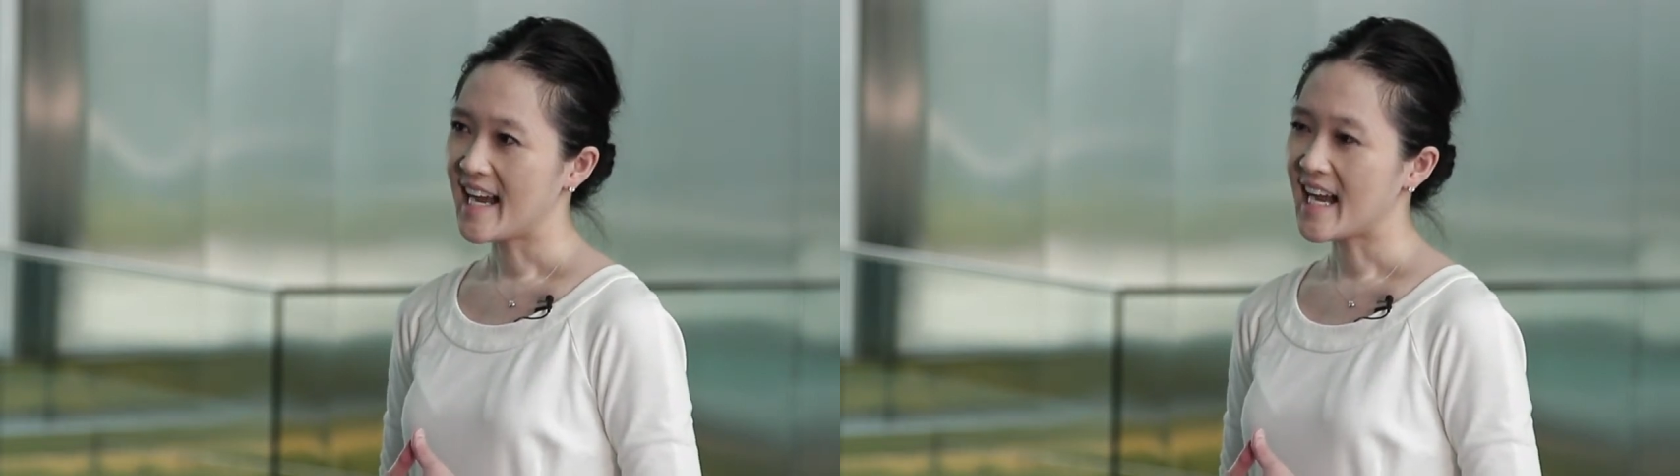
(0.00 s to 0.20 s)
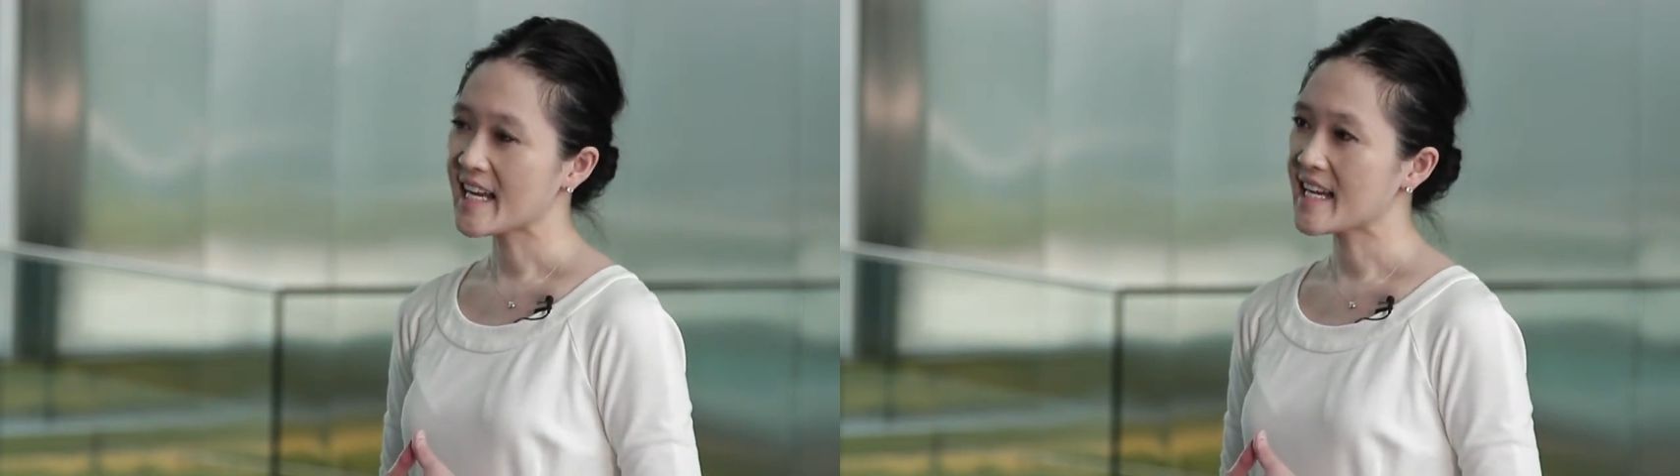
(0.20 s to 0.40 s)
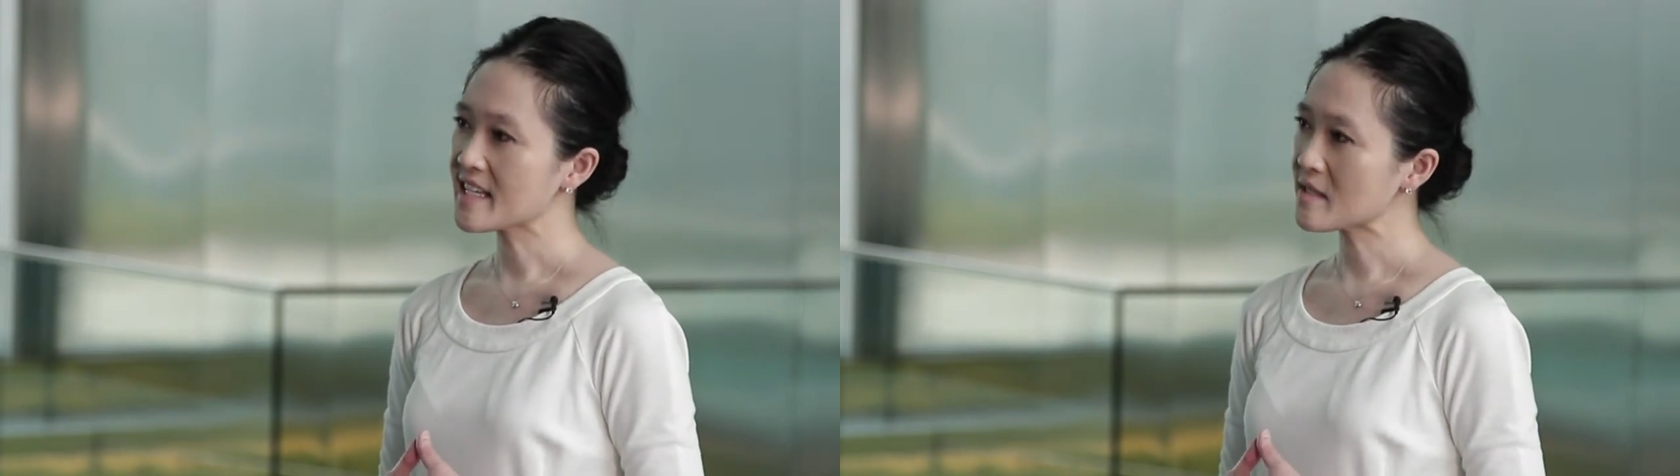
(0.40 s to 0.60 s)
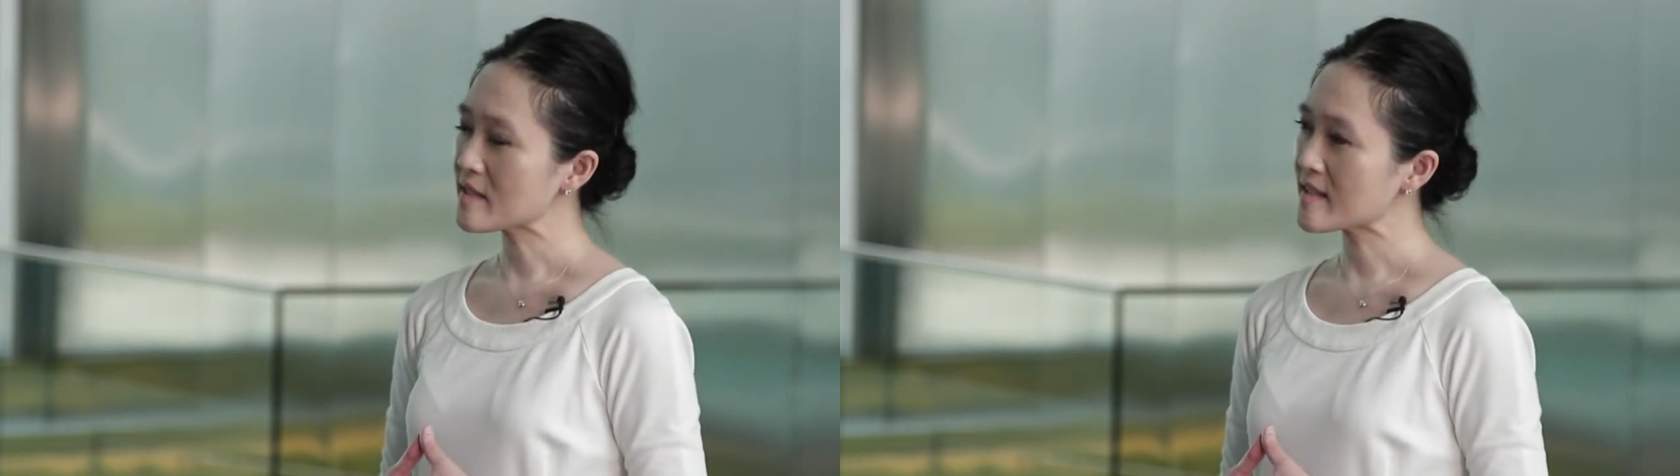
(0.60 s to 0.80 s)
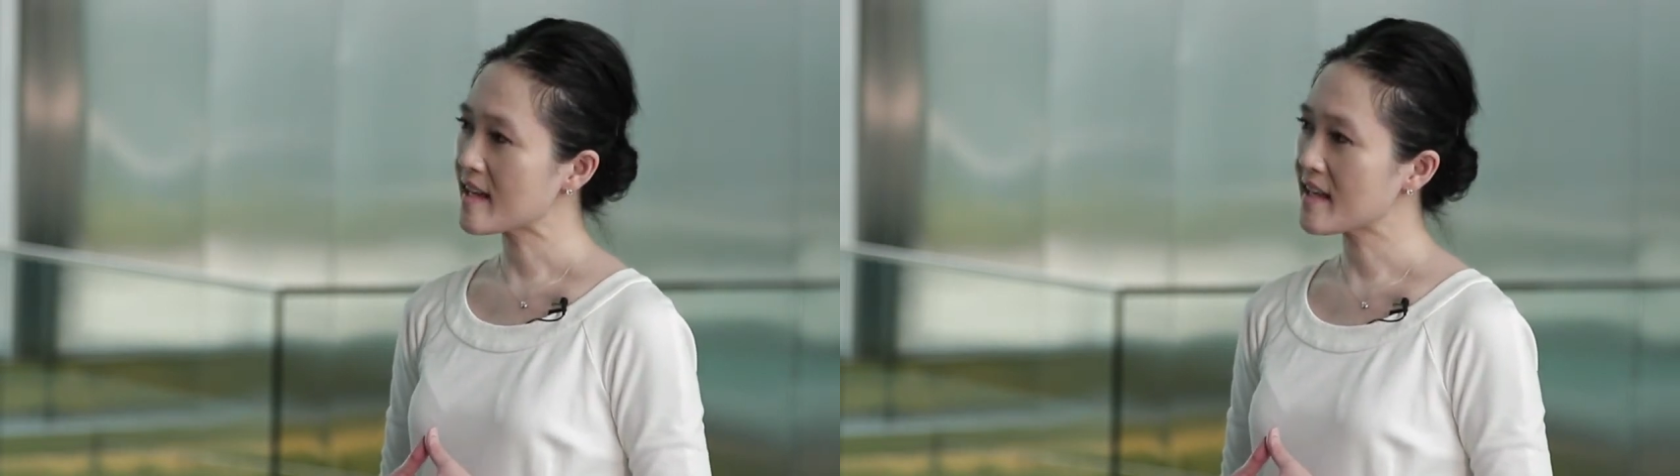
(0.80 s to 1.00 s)
I
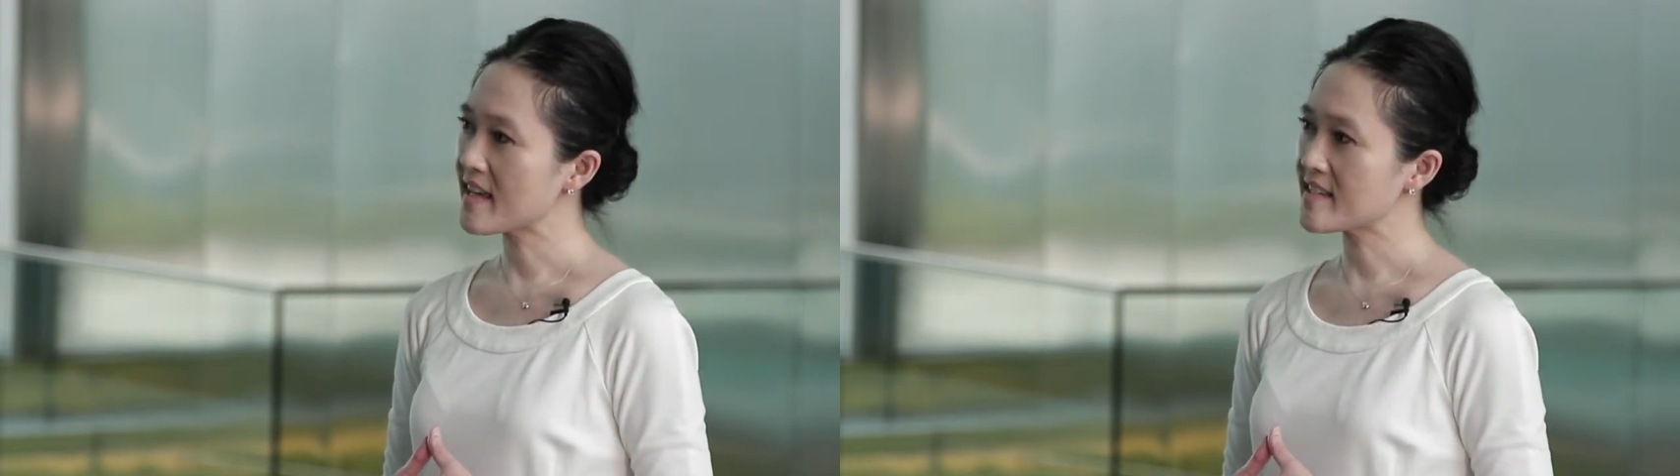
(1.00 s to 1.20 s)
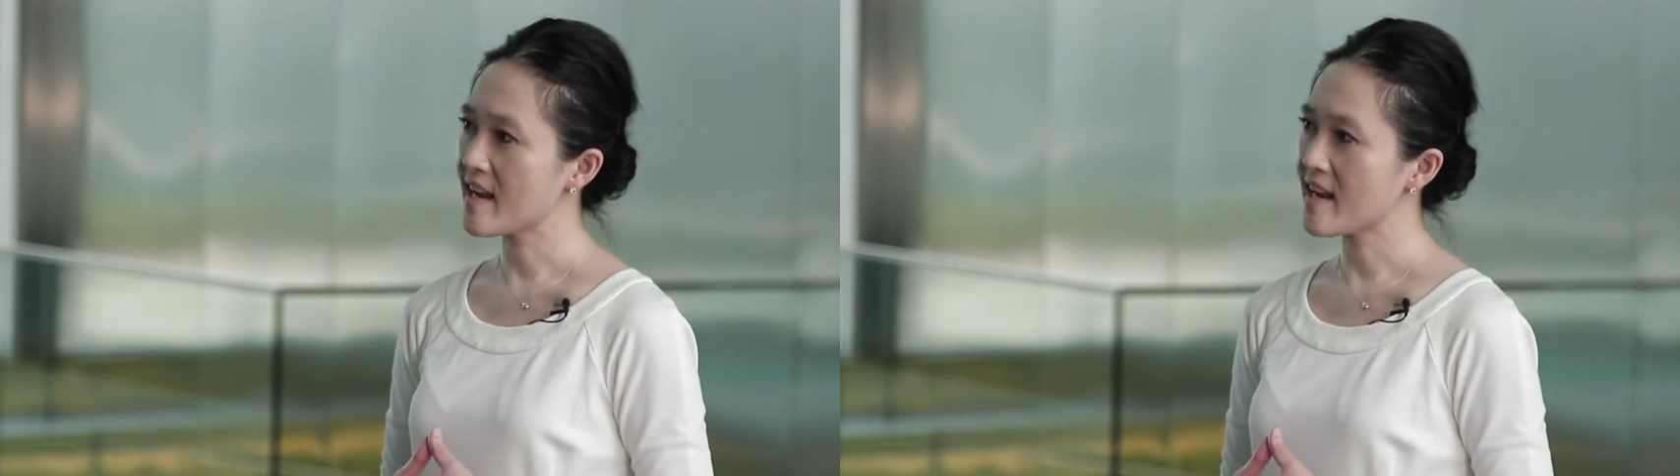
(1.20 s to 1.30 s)
guess uh, the